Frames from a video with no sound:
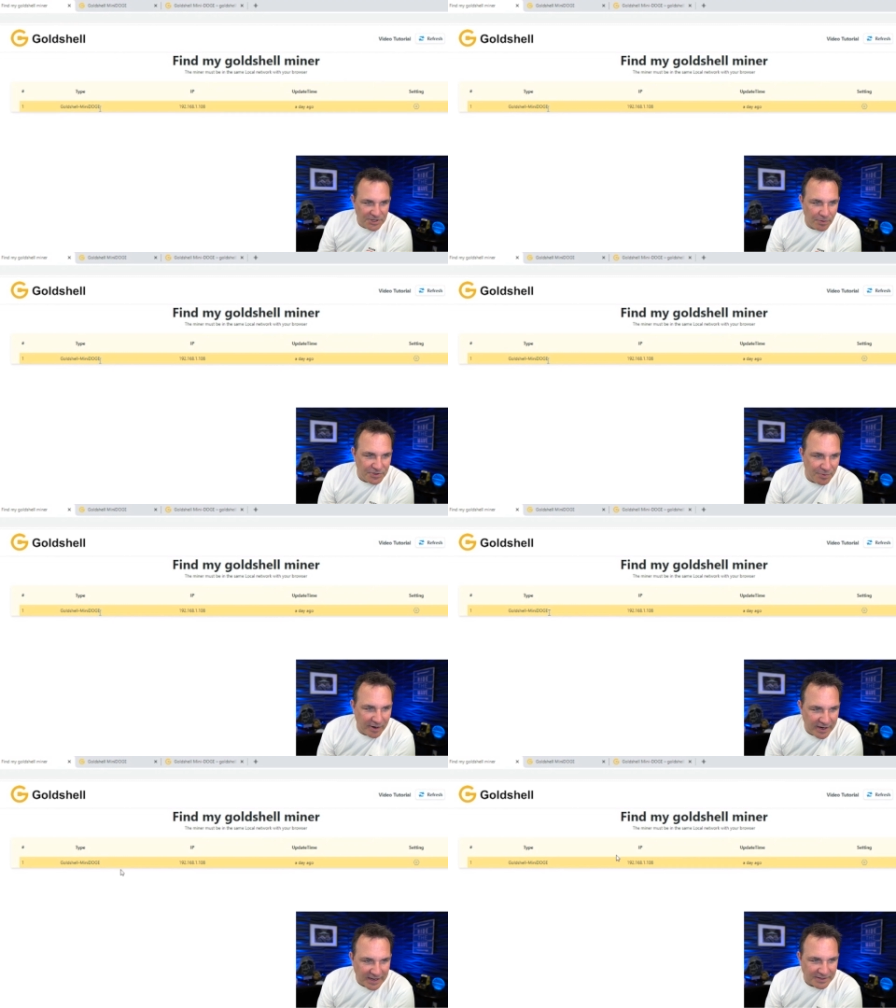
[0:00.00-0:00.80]
shows you where
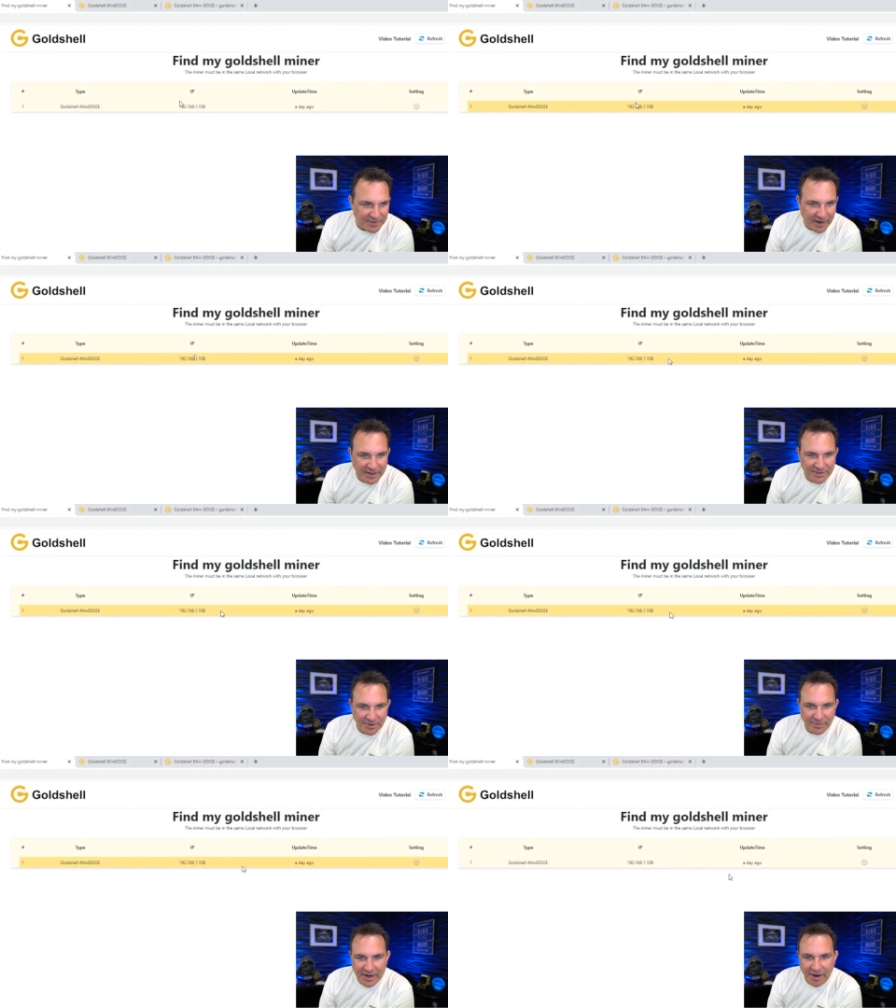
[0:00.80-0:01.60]
it is, right? It
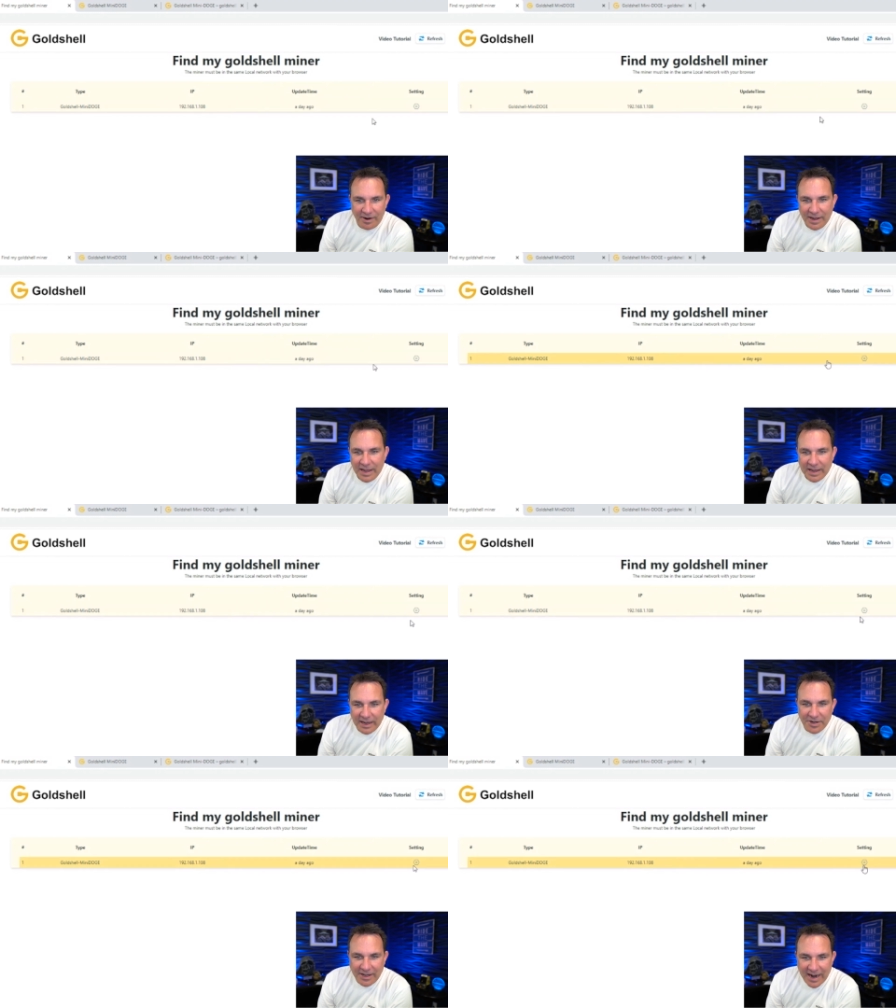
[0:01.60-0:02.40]
says right here.
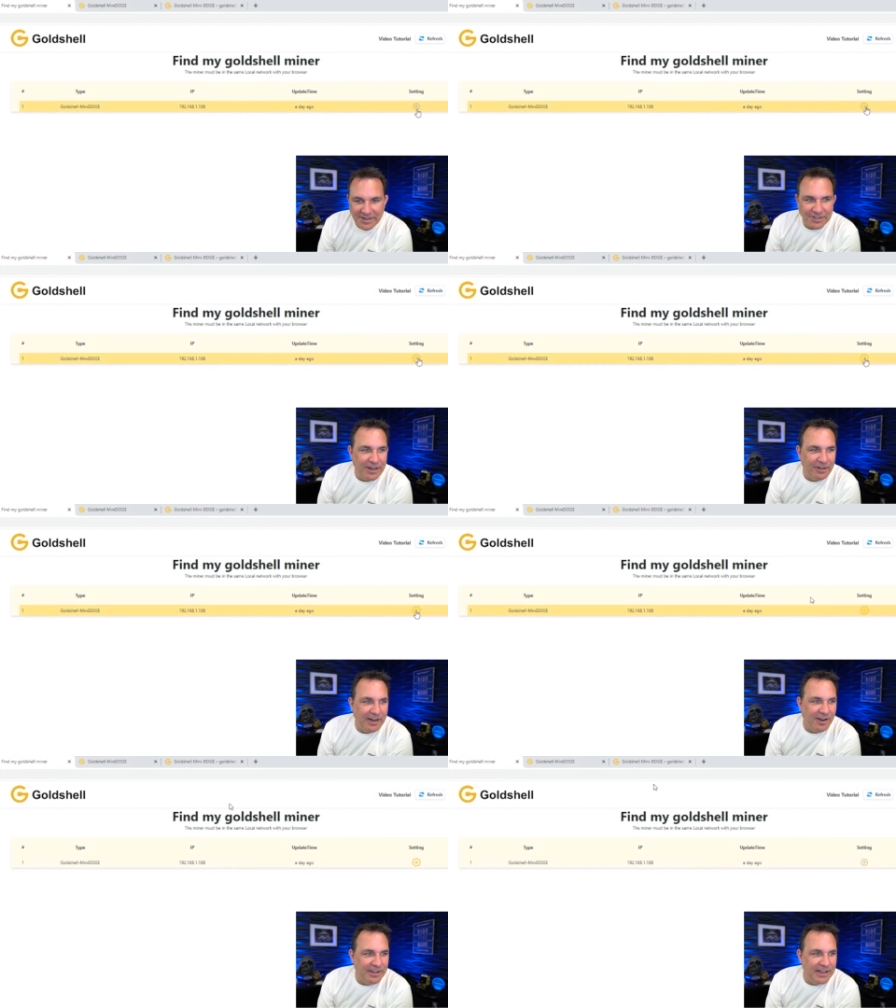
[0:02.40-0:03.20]
And you can actually
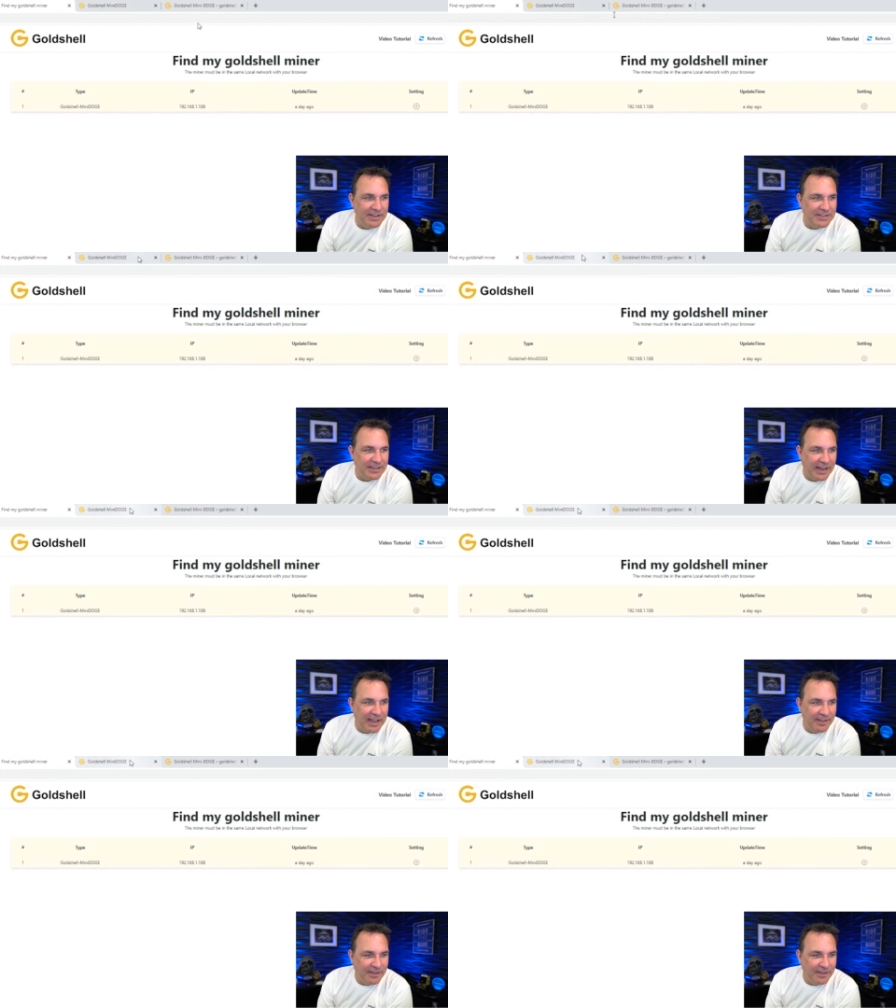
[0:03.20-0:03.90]
click on this and